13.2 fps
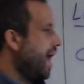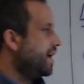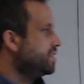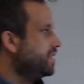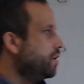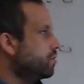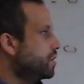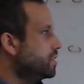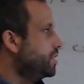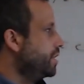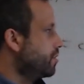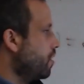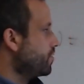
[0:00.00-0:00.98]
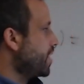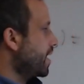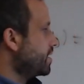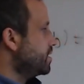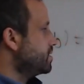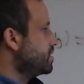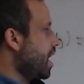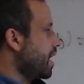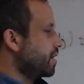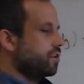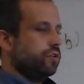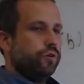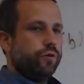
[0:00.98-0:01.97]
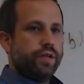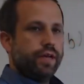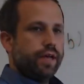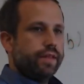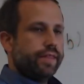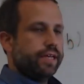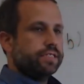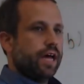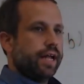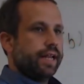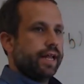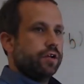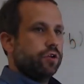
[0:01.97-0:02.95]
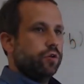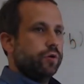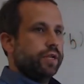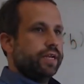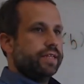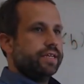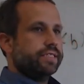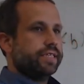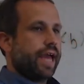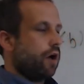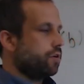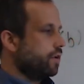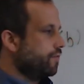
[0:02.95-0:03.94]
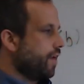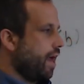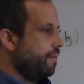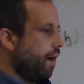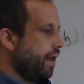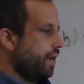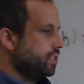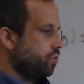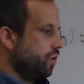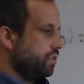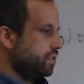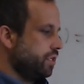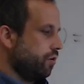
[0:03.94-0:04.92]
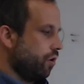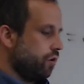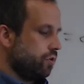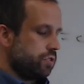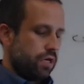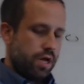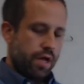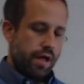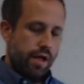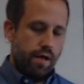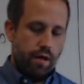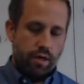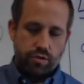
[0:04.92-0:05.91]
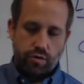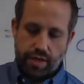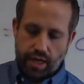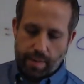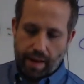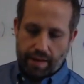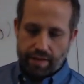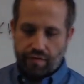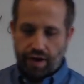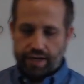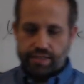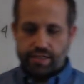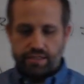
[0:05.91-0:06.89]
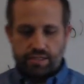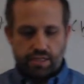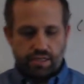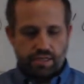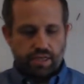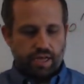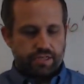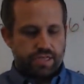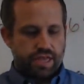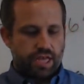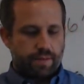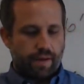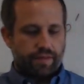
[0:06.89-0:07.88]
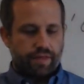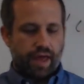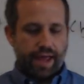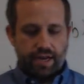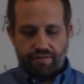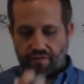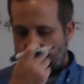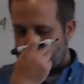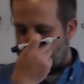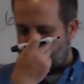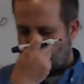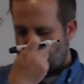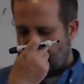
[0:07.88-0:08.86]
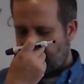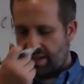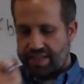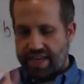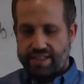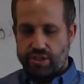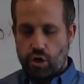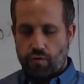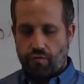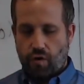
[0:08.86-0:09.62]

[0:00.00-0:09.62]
equal to 0, that's not included in this count of k minus 1 zeros. So think about the functions, think about the eigenfunctions that we've looked at so far.